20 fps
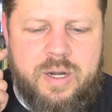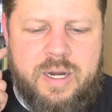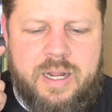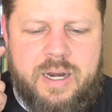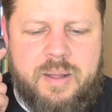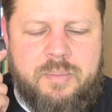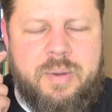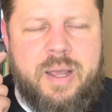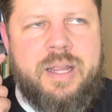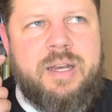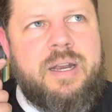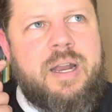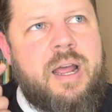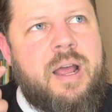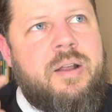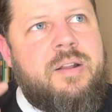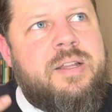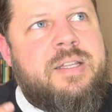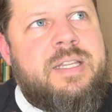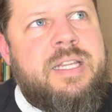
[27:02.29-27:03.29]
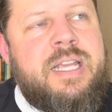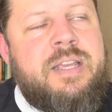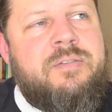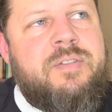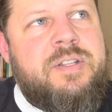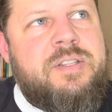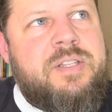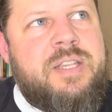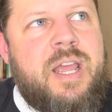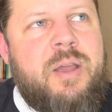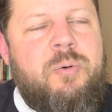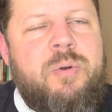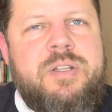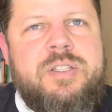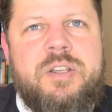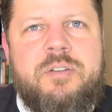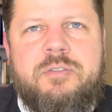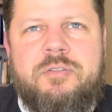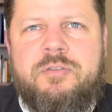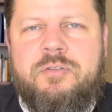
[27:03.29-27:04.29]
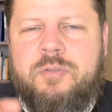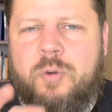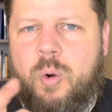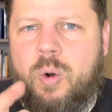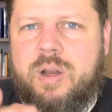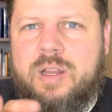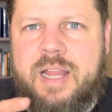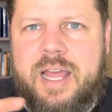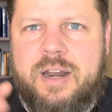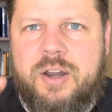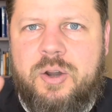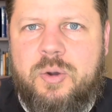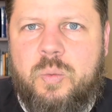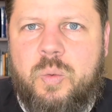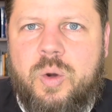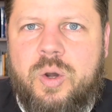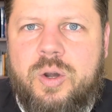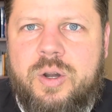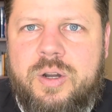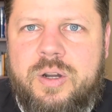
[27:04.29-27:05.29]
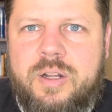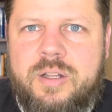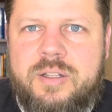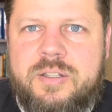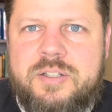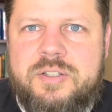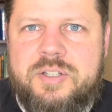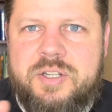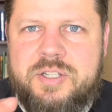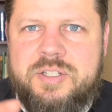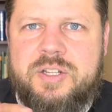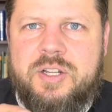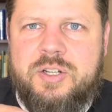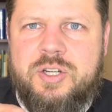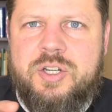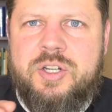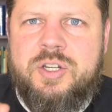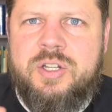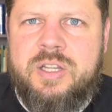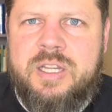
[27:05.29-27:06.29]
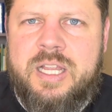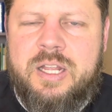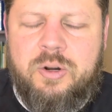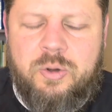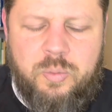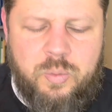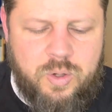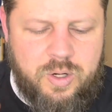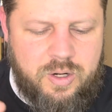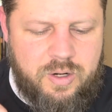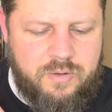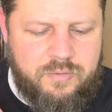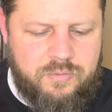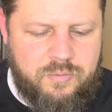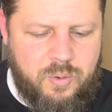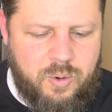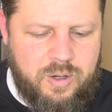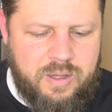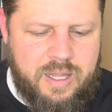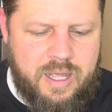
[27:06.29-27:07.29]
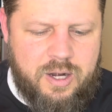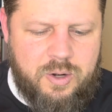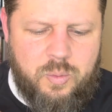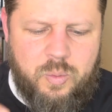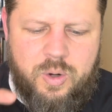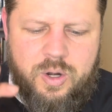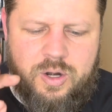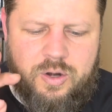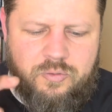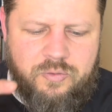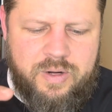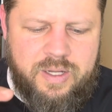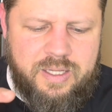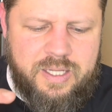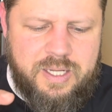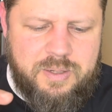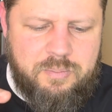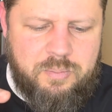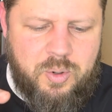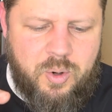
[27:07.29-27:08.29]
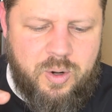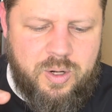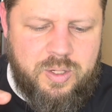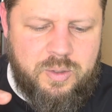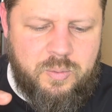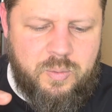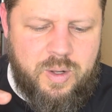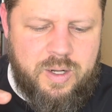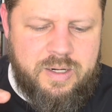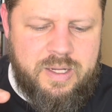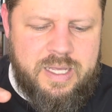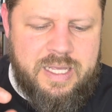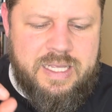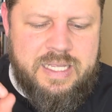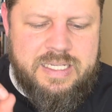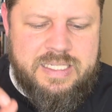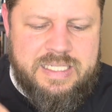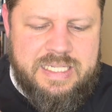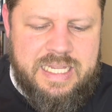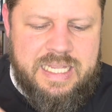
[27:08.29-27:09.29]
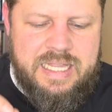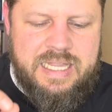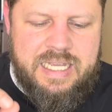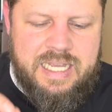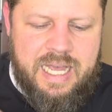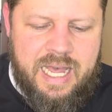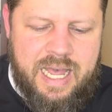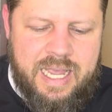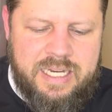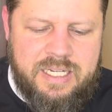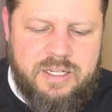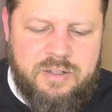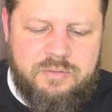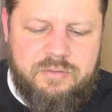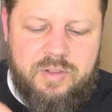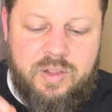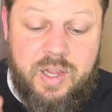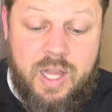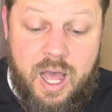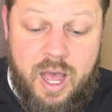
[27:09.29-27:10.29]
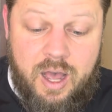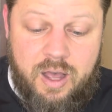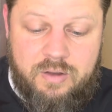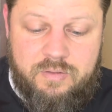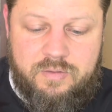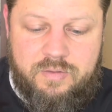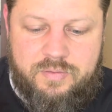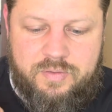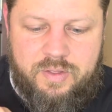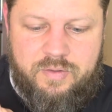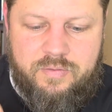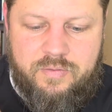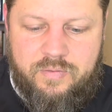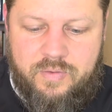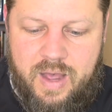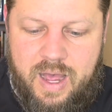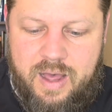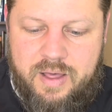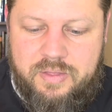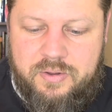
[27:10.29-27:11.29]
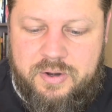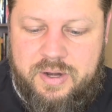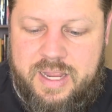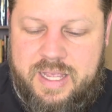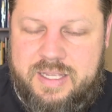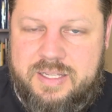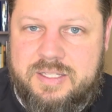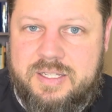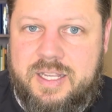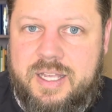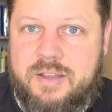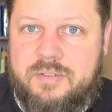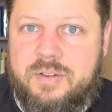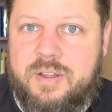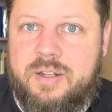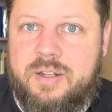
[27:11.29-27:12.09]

And I might even say, well, it's a four letter word. It's just a little word, a four letter word, a really important one. See the kind of love the Father has given.